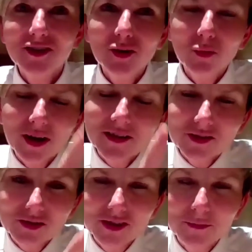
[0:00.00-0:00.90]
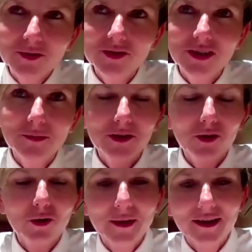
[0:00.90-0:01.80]
you know what, I saw someone do something a
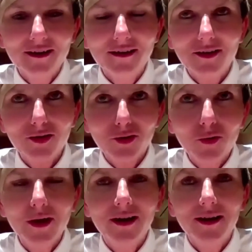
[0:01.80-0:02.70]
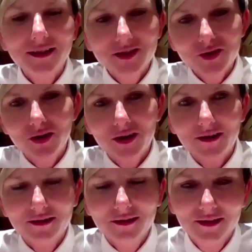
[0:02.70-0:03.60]
lot better and a lot quicker. Let's
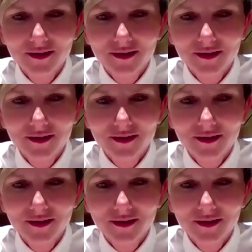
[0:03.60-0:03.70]
try it.